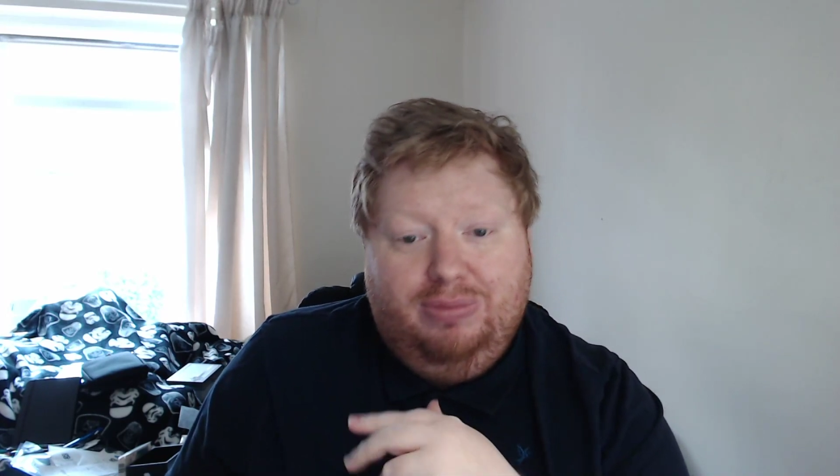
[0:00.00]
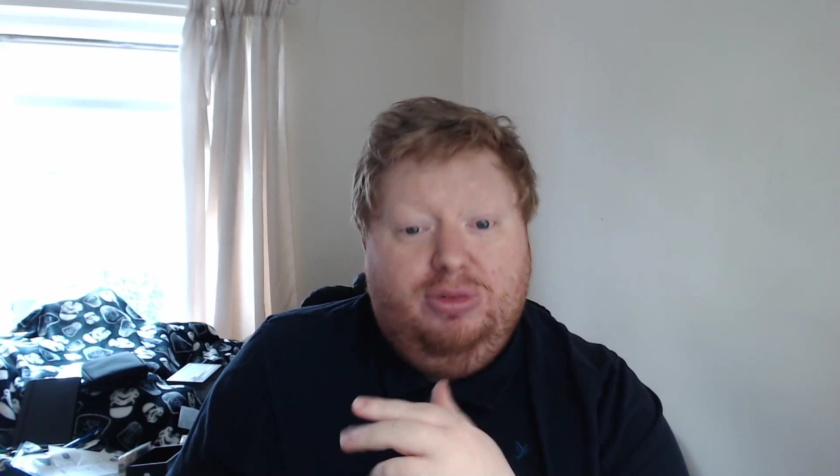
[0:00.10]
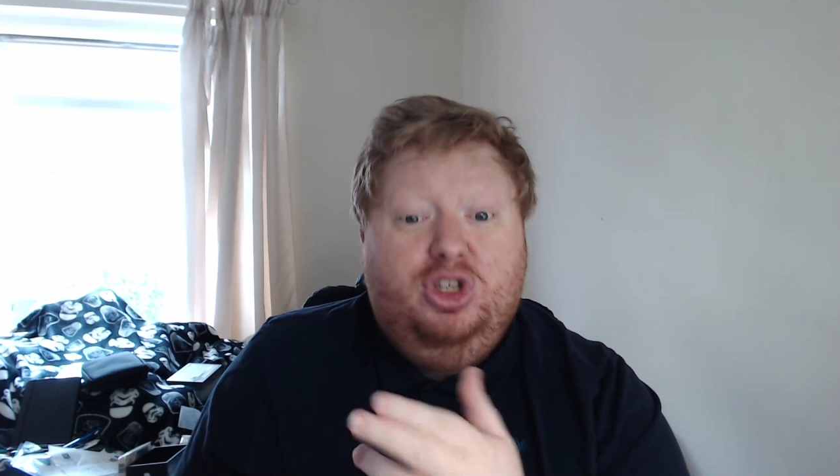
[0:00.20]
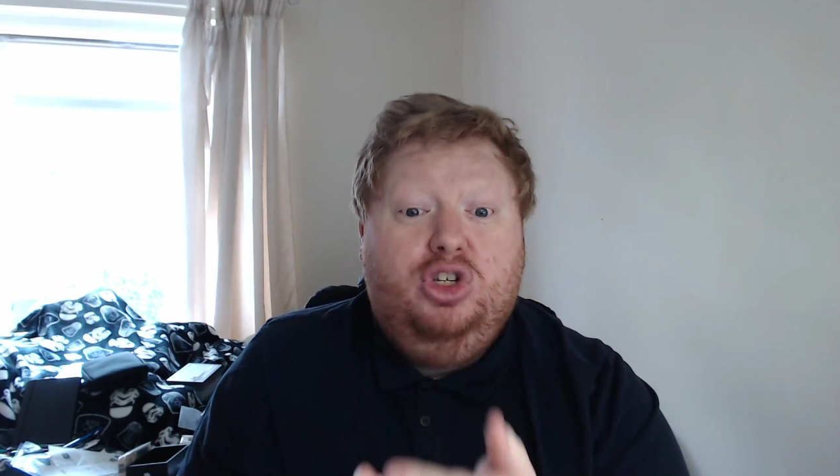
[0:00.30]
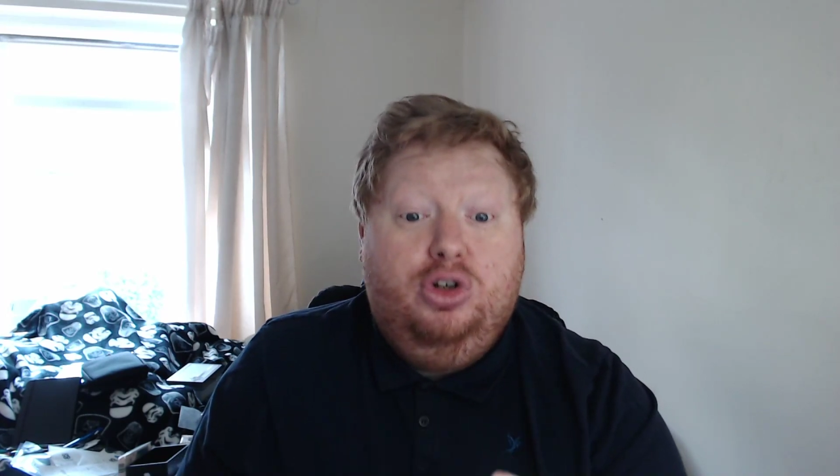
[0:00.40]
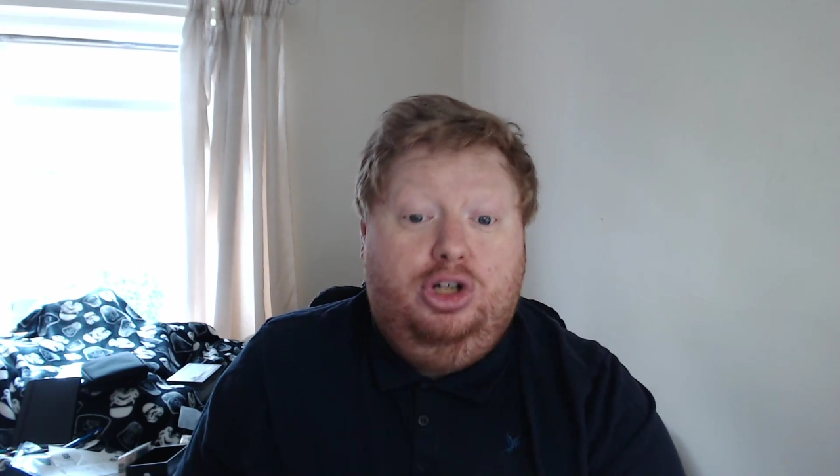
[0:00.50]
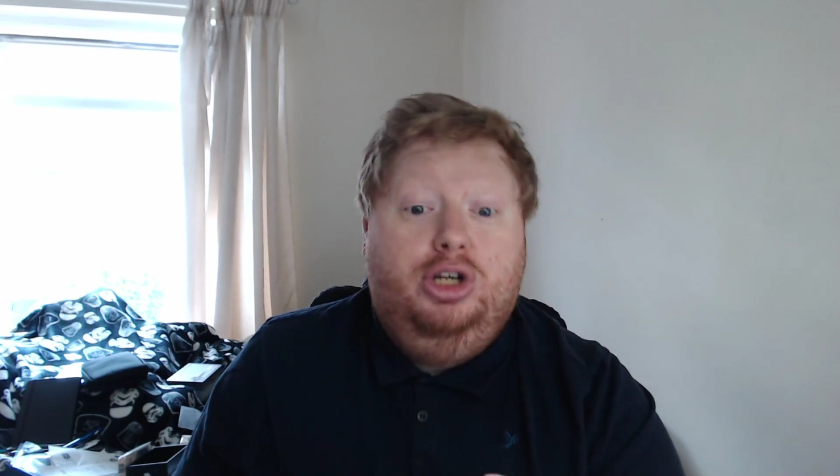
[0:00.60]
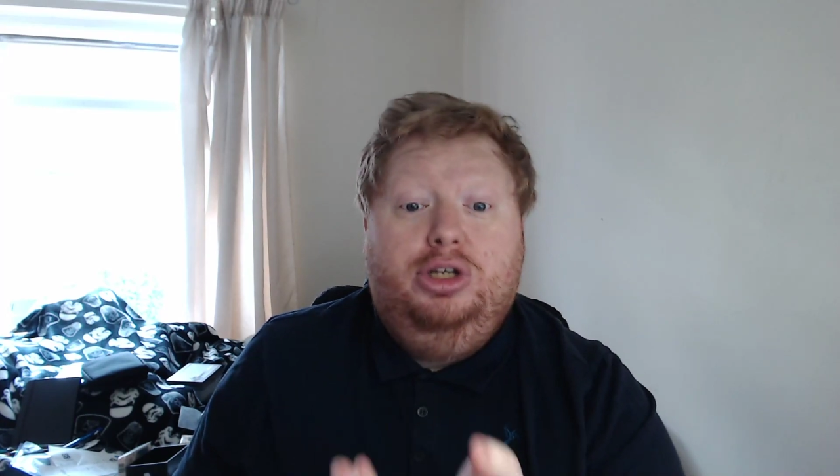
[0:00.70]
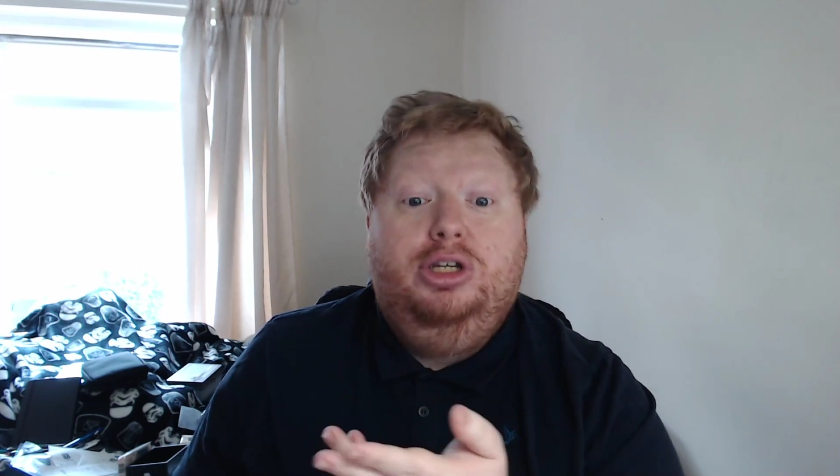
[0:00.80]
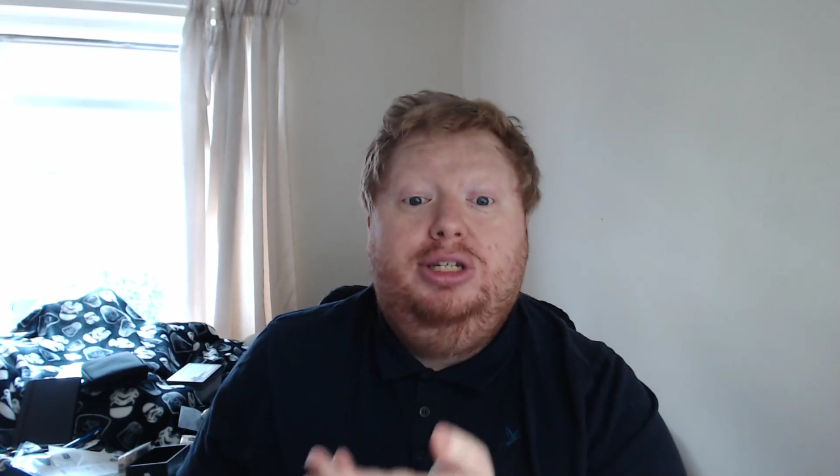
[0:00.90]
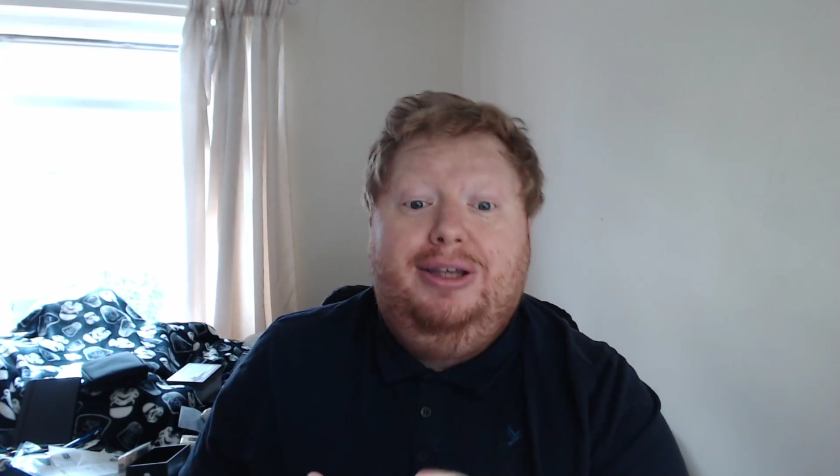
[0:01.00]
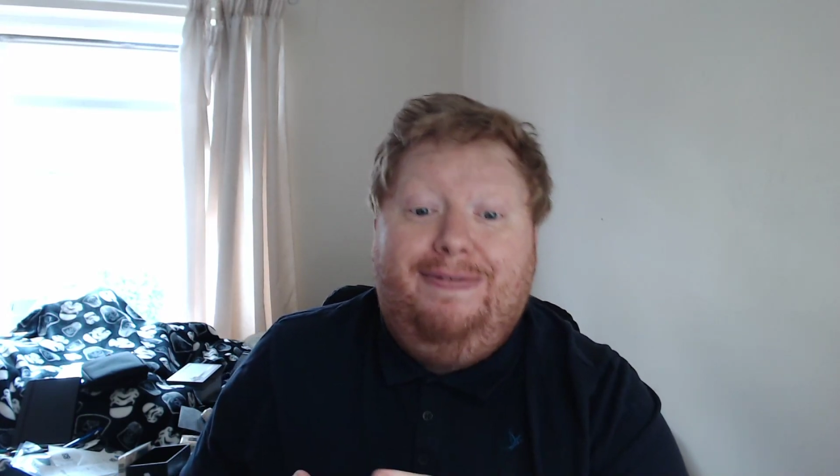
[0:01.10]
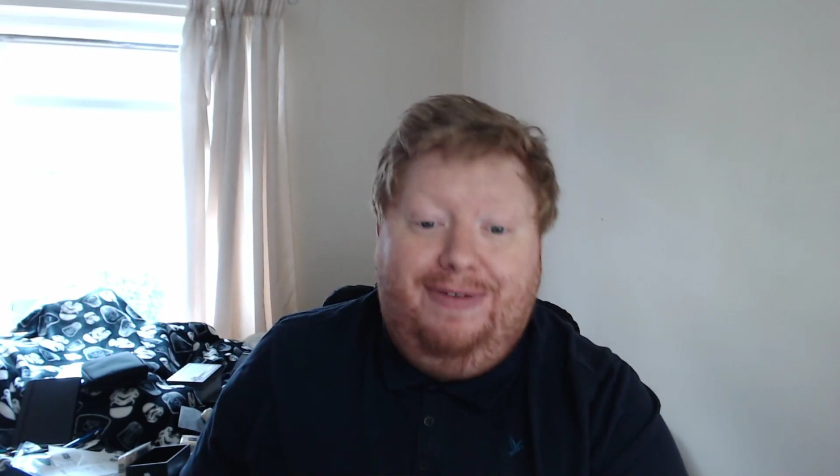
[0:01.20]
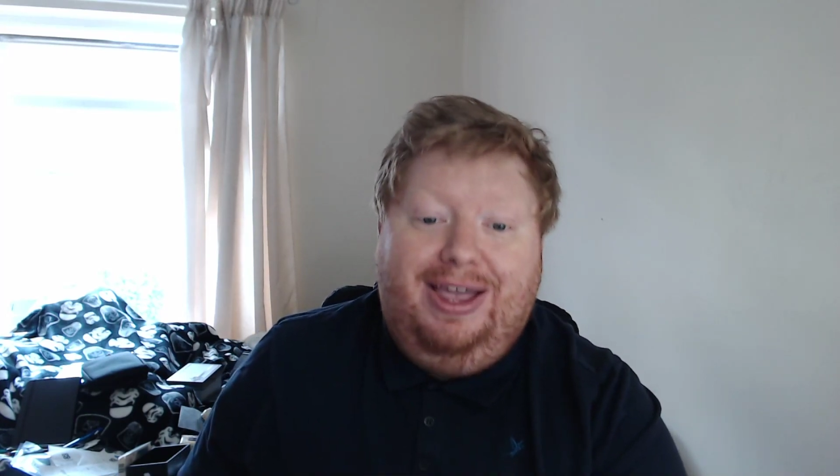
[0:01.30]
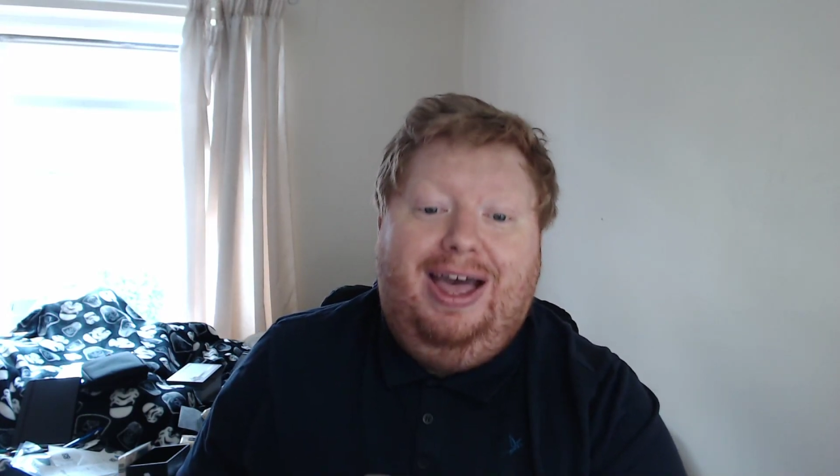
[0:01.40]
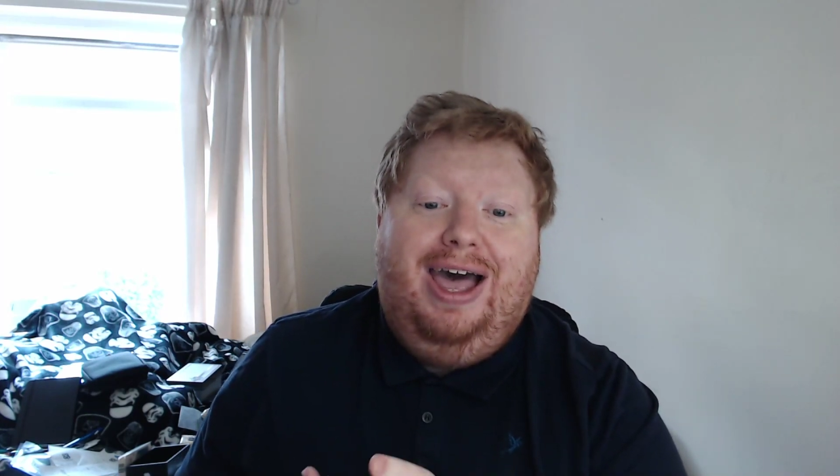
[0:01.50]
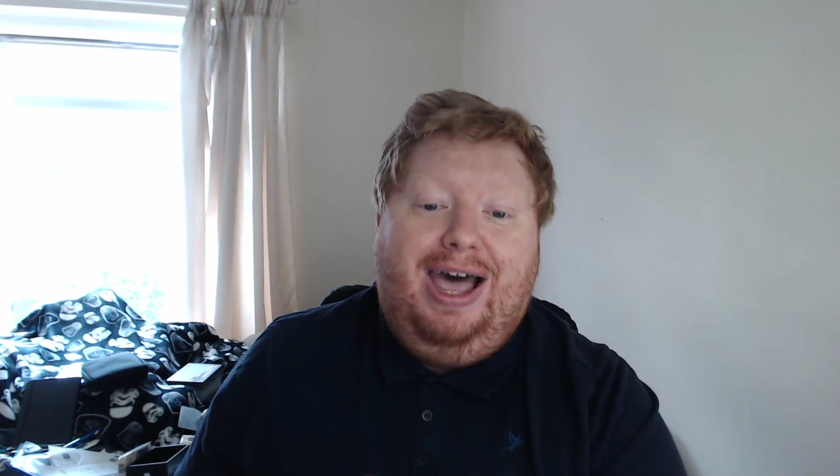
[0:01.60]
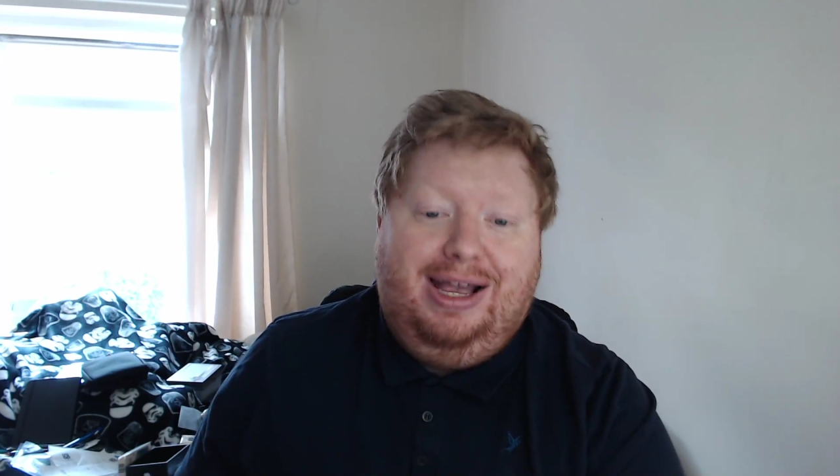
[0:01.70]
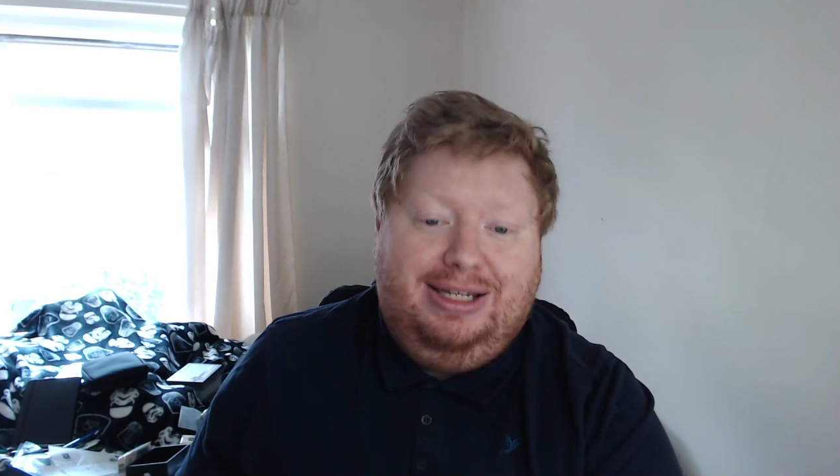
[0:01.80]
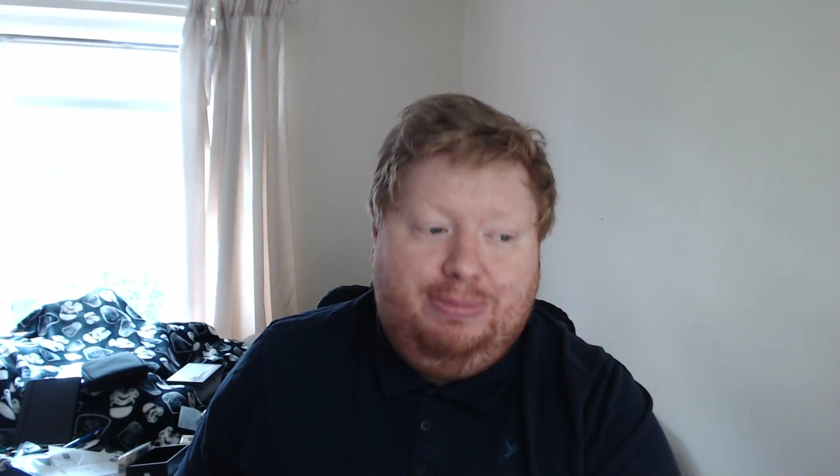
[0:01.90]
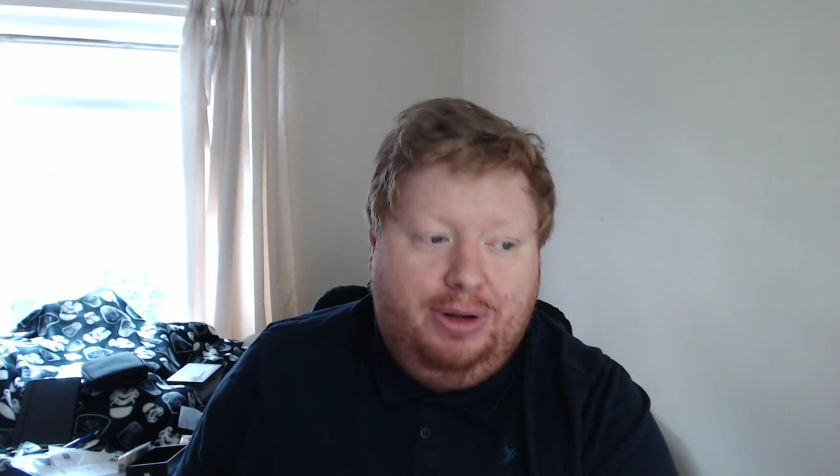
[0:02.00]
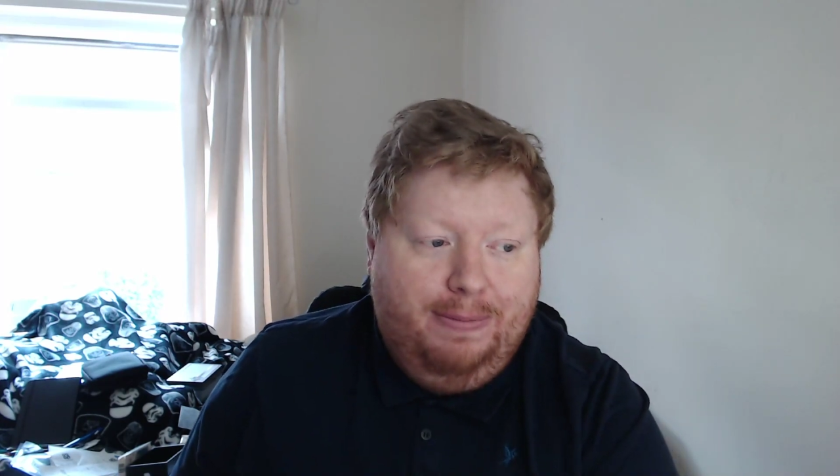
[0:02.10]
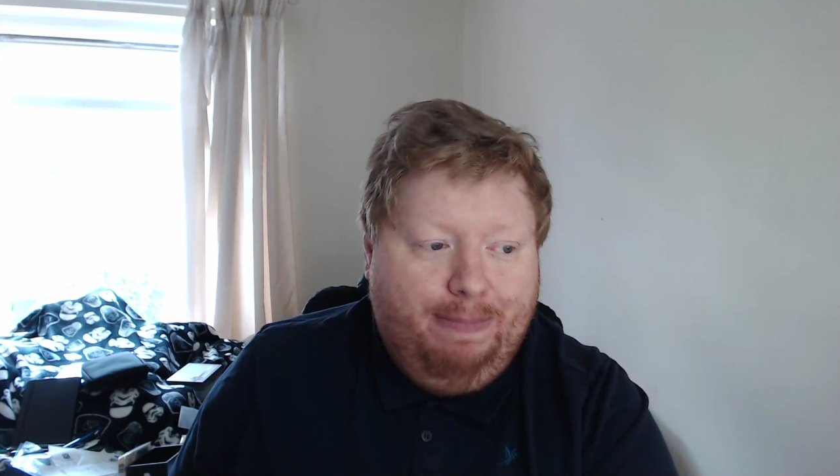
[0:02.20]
such as severe asthma.